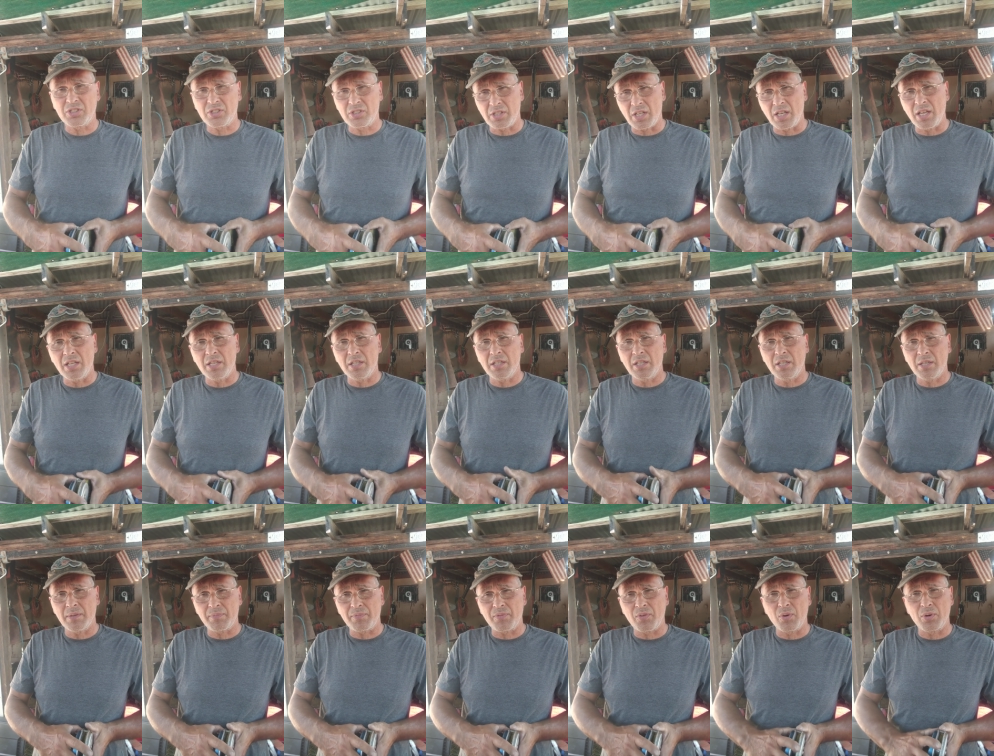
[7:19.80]
standing
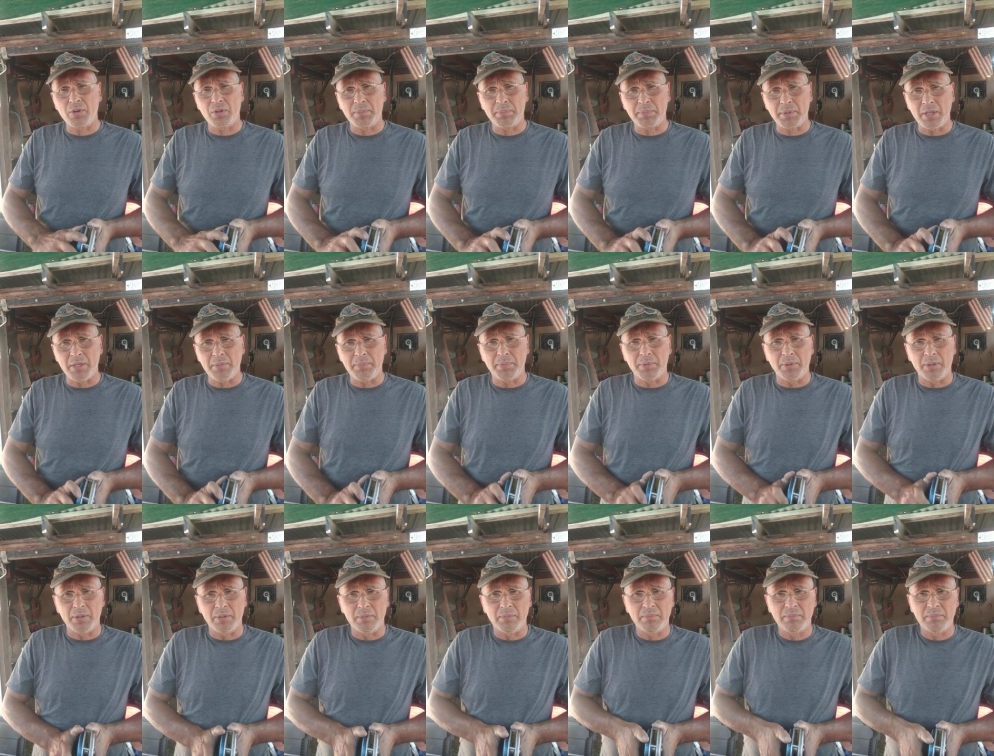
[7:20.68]
up for the people,
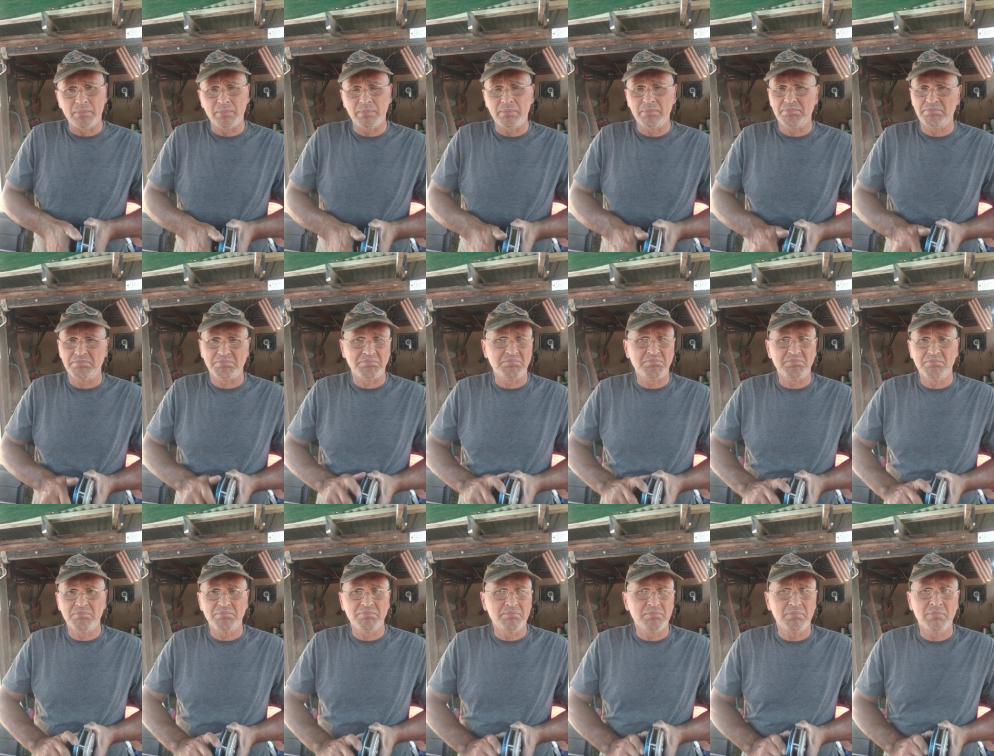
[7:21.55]

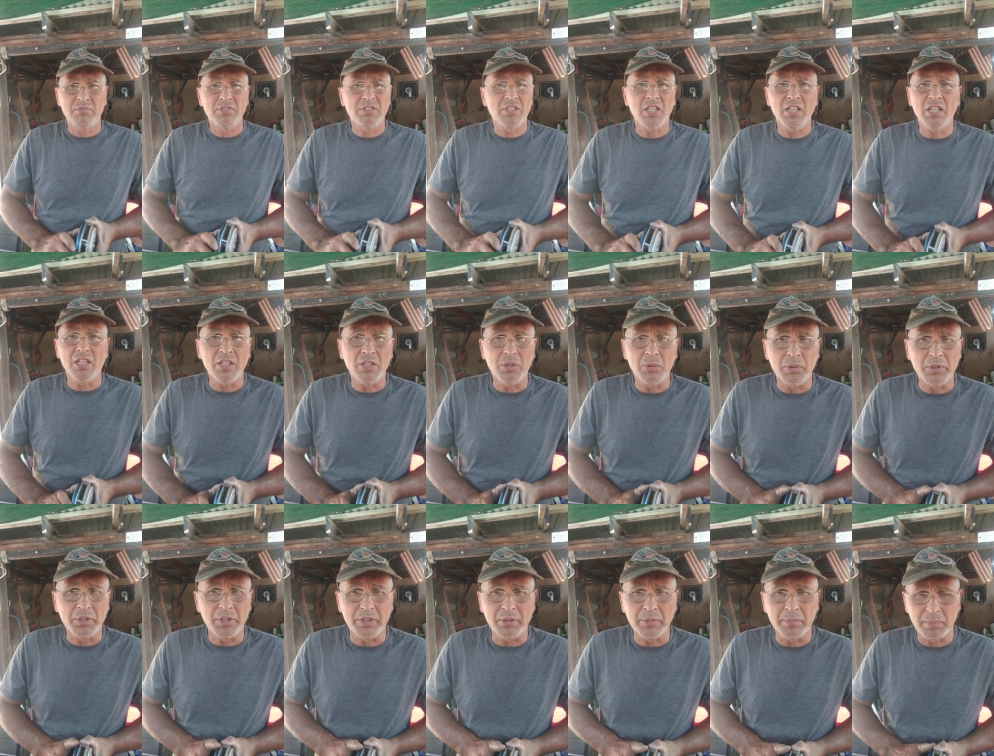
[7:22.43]
the hell
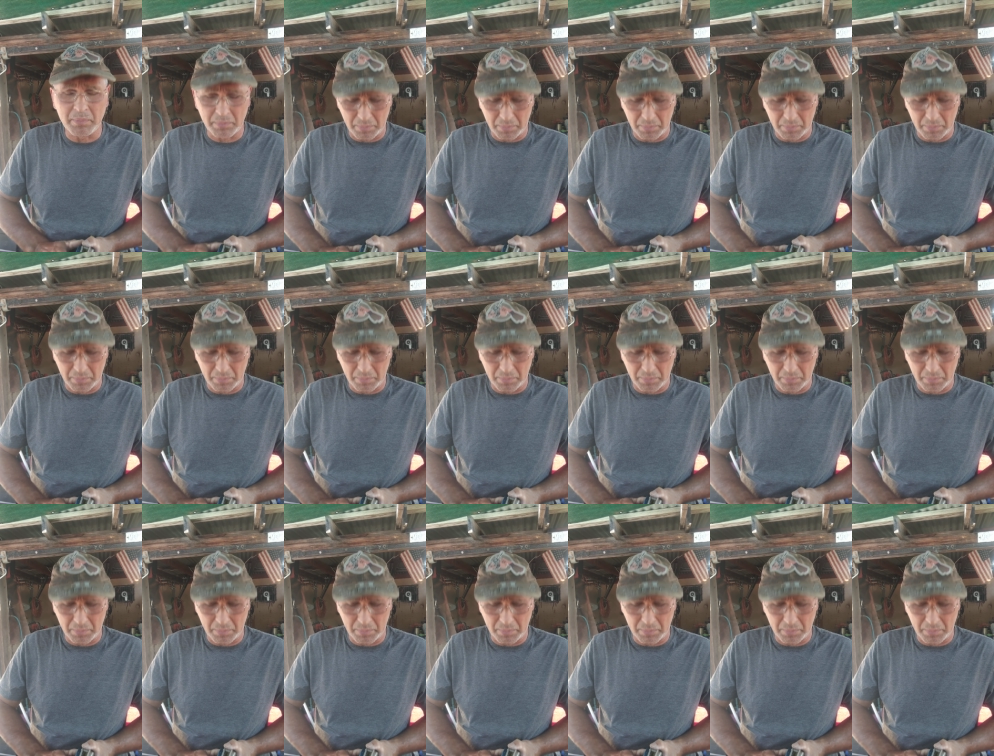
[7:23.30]
with you.